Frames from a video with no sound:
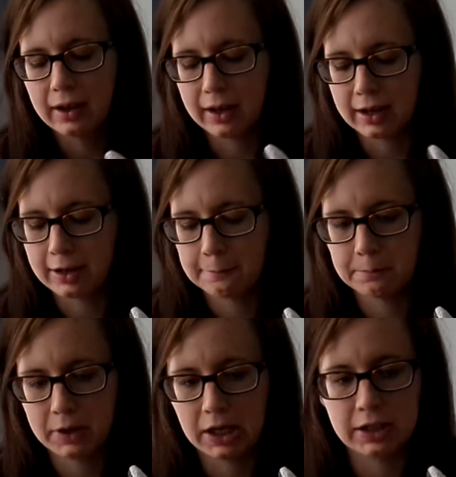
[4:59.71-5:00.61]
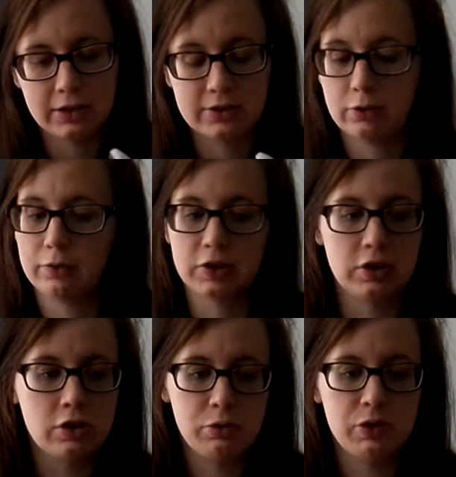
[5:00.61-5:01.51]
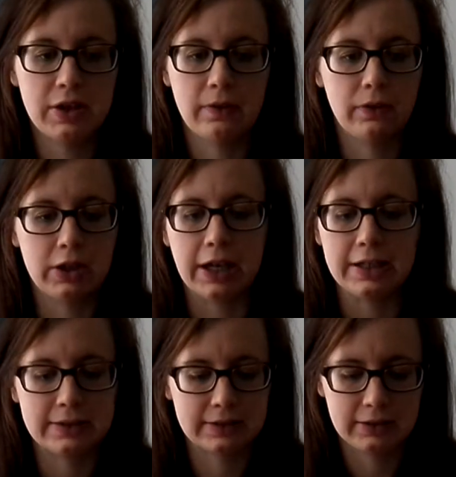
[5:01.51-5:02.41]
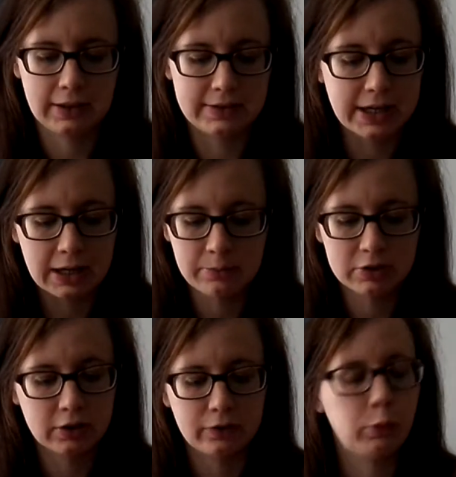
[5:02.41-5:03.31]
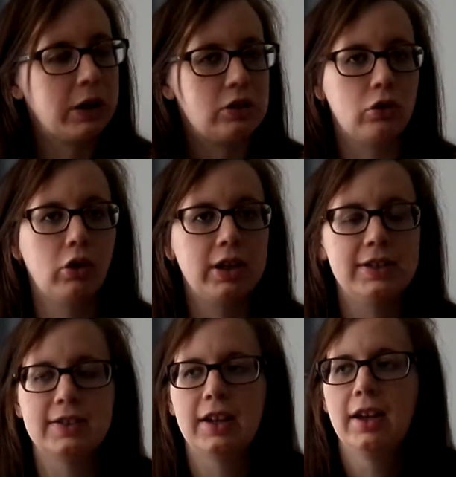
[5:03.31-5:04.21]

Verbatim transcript: um, and it is obviously used every night. In terms of white noise